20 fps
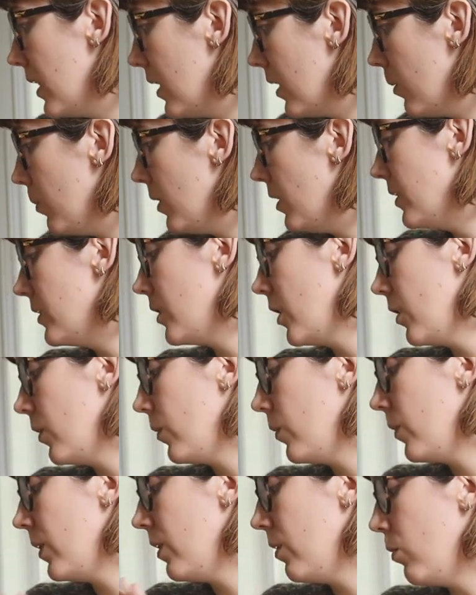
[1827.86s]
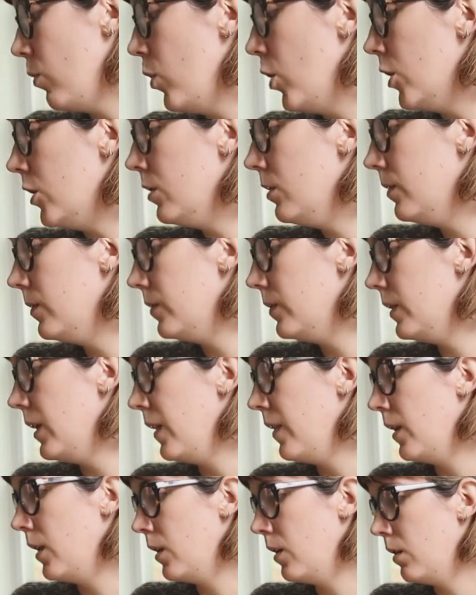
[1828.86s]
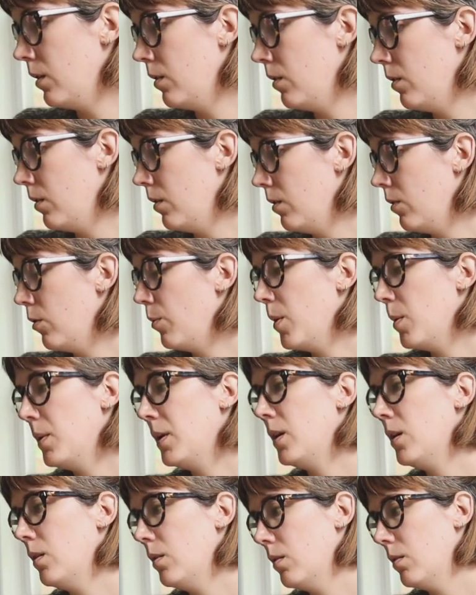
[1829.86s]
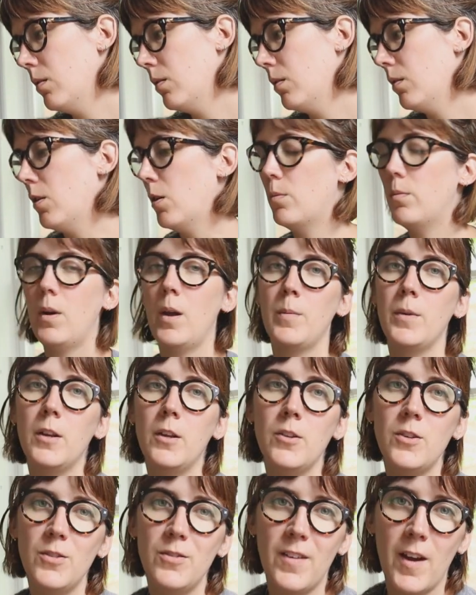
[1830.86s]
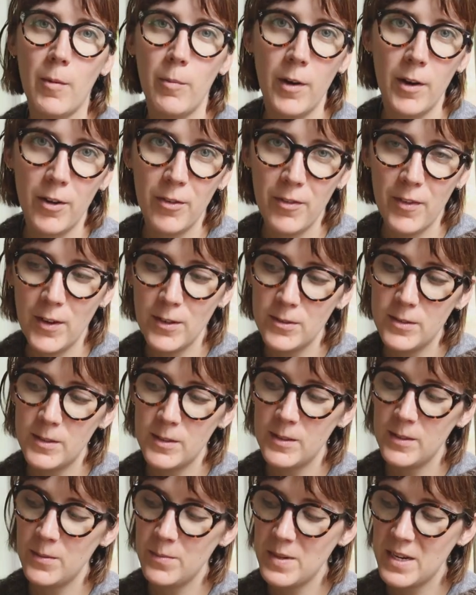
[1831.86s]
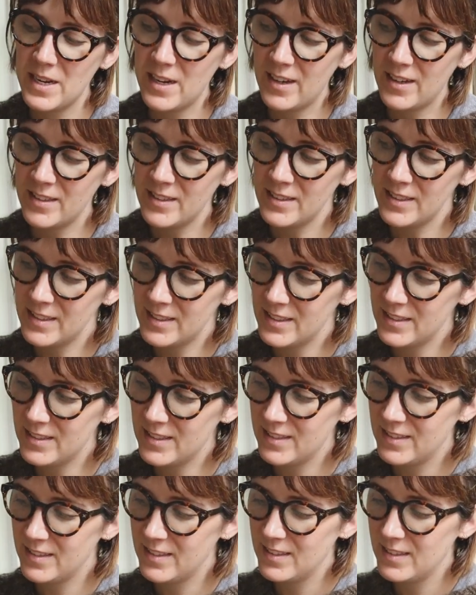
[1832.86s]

I think I'm gonna start with wool and then, or maybe, no, I'm gonna do fabric first because